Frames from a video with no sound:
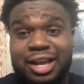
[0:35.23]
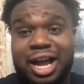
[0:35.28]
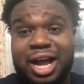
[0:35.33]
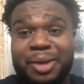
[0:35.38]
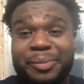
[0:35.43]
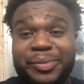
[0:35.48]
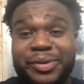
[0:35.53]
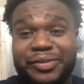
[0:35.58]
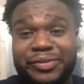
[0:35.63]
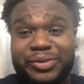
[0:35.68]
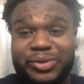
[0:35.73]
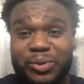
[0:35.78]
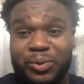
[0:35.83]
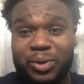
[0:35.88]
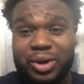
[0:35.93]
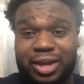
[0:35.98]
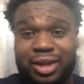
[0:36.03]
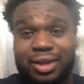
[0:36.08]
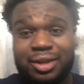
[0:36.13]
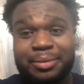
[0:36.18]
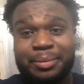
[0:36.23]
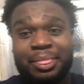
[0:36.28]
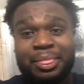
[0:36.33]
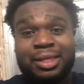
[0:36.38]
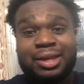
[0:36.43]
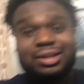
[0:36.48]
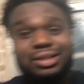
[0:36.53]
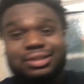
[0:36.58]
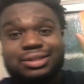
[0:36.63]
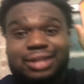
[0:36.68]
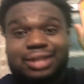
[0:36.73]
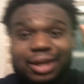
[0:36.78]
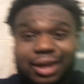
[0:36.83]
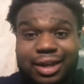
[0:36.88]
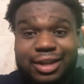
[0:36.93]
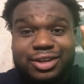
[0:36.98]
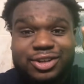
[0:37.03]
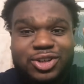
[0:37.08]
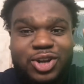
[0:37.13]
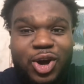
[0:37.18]
I'm giving away
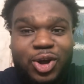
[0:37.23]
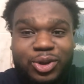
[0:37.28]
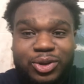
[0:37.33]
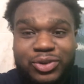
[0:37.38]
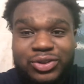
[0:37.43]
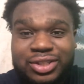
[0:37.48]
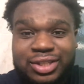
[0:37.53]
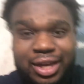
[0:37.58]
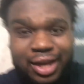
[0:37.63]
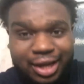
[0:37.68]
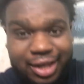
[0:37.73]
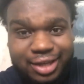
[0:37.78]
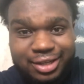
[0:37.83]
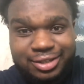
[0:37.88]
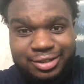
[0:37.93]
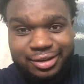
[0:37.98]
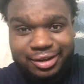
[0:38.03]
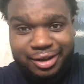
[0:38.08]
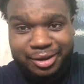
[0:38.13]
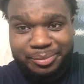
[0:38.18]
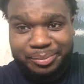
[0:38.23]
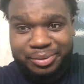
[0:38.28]
$10 cash app.